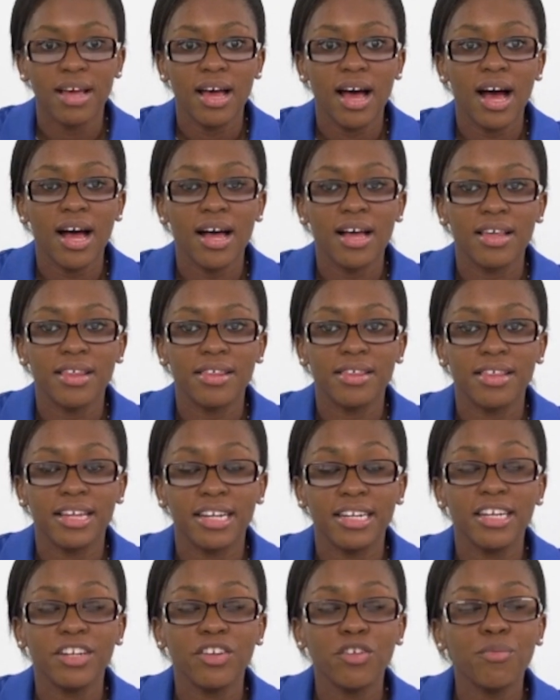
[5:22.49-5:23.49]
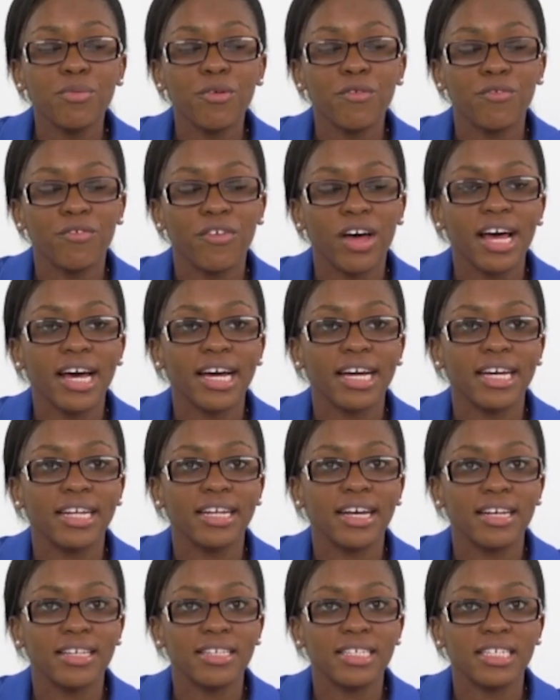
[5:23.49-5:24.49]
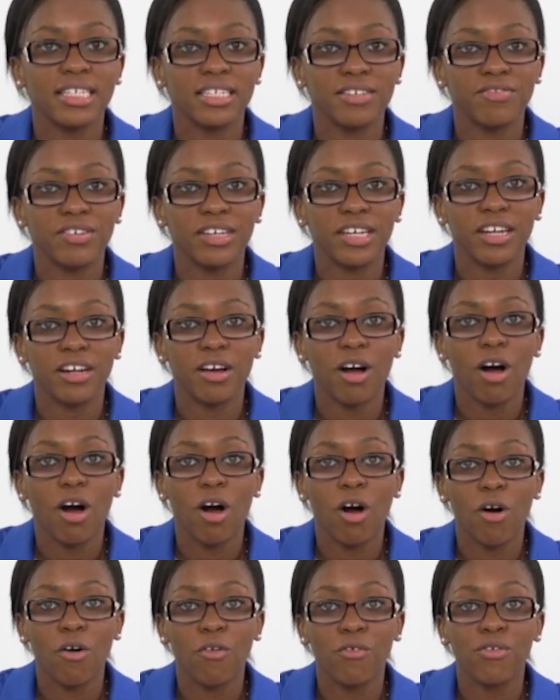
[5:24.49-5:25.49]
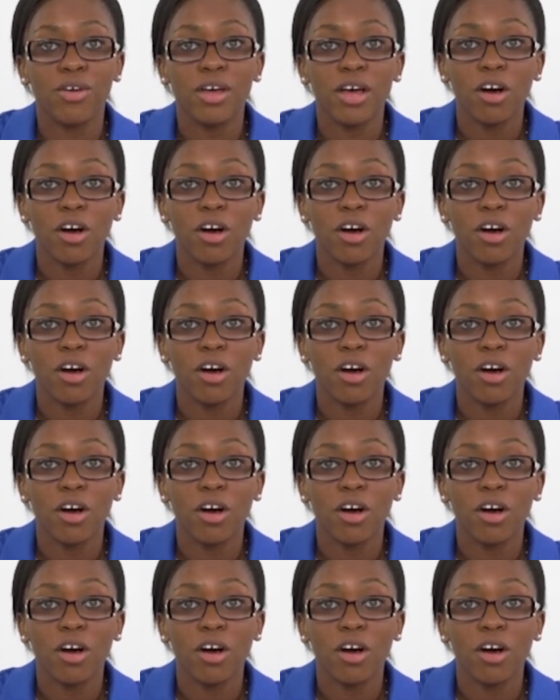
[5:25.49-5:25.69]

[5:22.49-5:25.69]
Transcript: they need to provide a certificate of